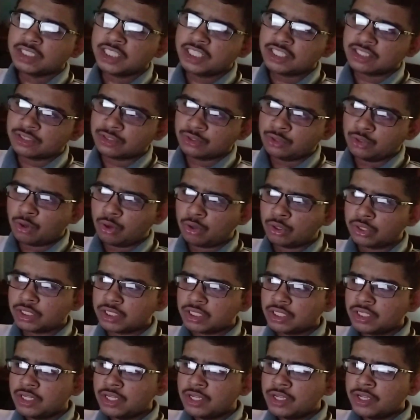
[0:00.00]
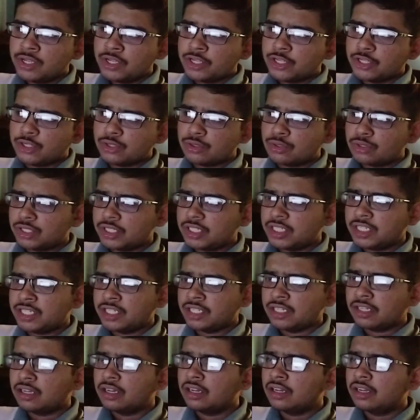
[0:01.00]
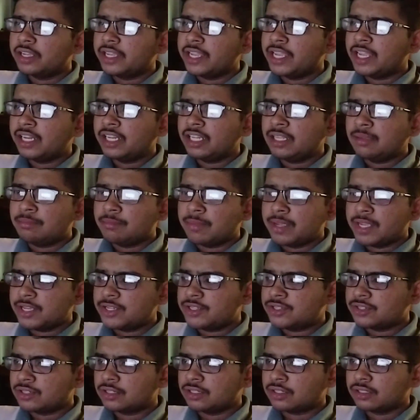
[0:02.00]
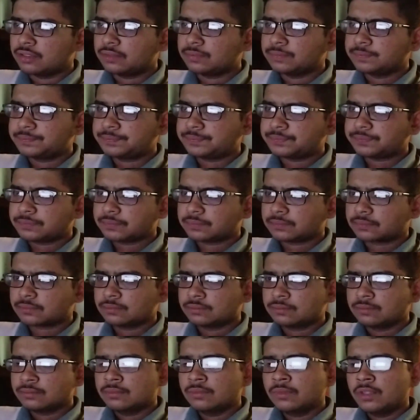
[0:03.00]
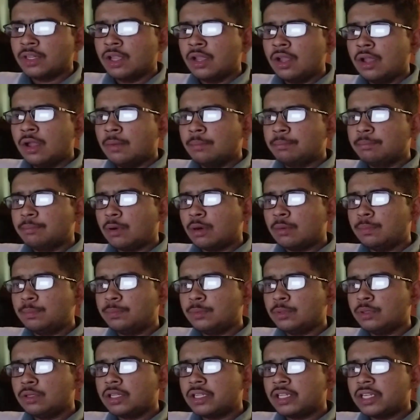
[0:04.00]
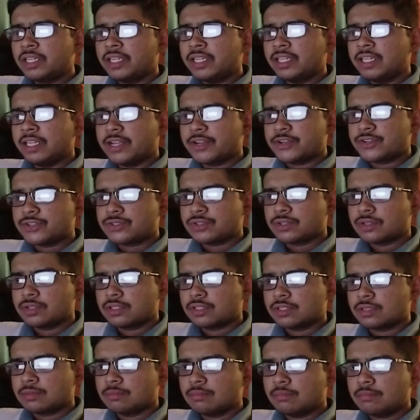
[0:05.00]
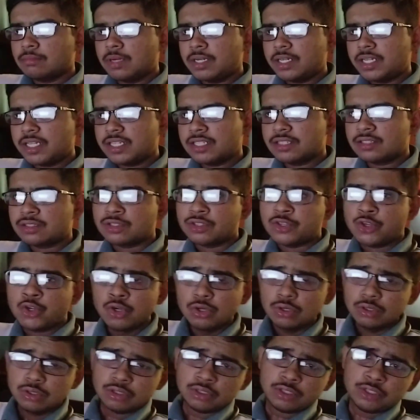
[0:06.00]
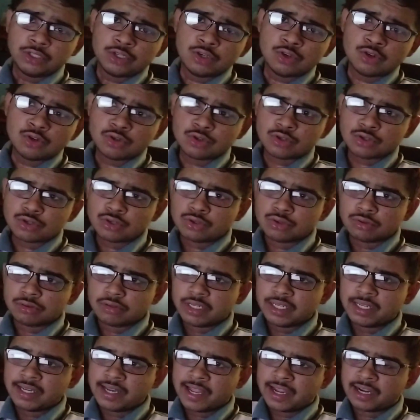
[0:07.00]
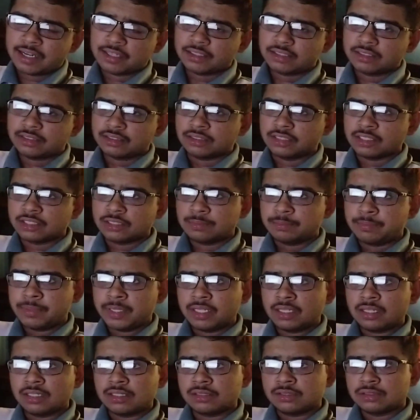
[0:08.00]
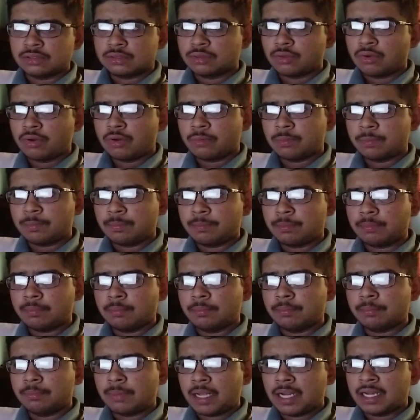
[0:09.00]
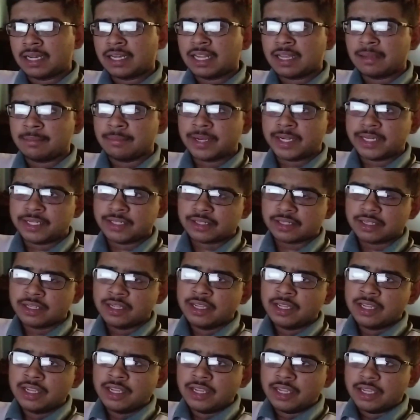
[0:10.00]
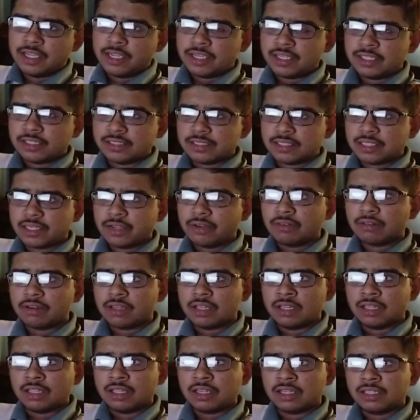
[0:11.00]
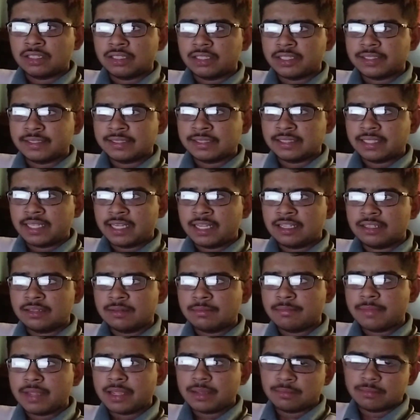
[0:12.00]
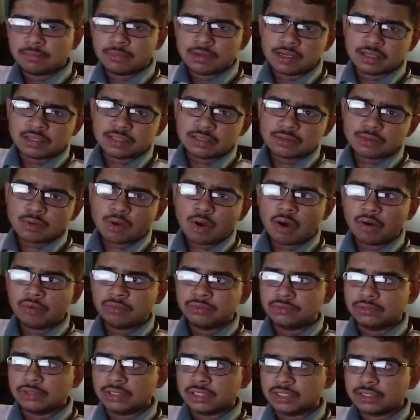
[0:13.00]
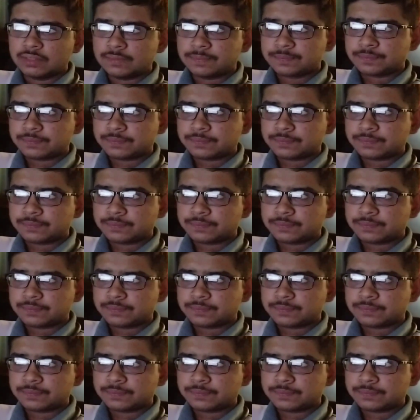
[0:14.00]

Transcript: is not used in any major popular elections, but is used to elect the speakers of parliament in several countries and members of the